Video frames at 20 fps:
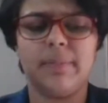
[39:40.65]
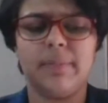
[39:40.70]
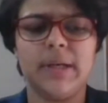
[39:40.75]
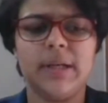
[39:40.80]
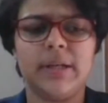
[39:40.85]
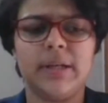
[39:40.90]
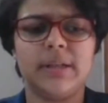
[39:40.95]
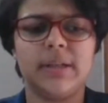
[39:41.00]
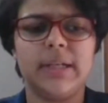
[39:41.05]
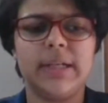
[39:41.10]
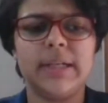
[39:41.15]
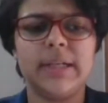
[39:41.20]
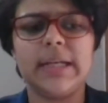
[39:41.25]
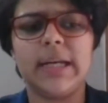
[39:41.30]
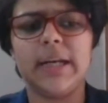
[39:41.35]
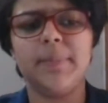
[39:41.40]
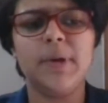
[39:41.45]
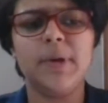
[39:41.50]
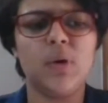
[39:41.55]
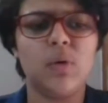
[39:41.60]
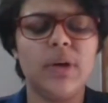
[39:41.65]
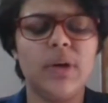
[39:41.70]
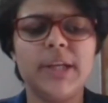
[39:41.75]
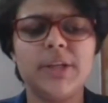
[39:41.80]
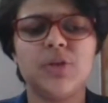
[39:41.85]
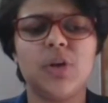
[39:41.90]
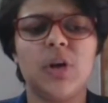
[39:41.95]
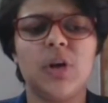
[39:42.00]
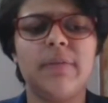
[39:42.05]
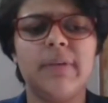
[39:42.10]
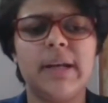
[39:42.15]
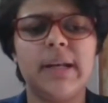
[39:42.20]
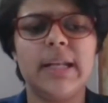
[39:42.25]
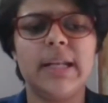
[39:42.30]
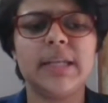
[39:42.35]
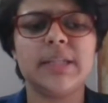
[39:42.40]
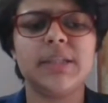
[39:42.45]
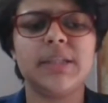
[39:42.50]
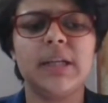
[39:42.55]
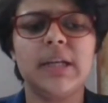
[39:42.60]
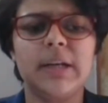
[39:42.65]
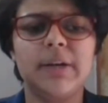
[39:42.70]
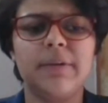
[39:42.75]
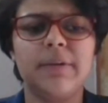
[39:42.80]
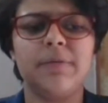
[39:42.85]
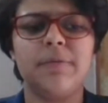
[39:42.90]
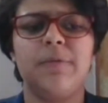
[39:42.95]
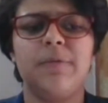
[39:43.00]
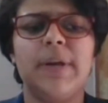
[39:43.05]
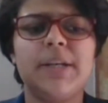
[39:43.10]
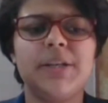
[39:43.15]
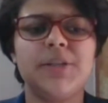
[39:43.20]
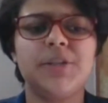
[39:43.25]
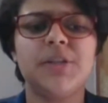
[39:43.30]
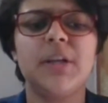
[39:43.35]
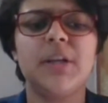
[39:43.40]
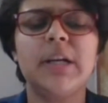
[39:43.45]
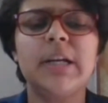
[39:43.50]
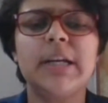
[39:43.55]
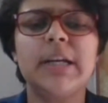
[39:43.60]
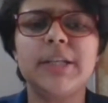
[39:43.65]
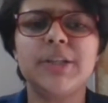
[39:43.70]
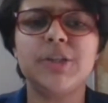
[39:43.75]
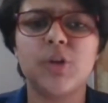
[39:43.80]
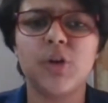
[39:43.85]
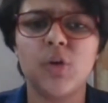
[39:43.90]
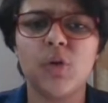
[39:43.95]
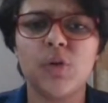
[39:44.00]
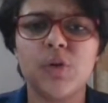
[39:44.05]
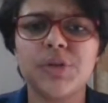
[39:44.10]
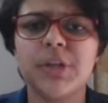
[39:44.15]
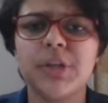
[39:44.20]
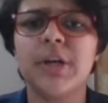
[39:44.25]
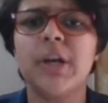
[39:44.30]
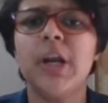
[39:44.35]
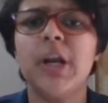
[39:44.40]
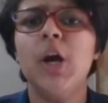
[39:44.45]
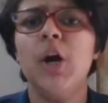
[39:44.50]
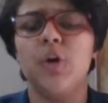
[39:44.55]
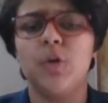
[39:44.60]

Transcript: it can be only solved unless the conventional disclosure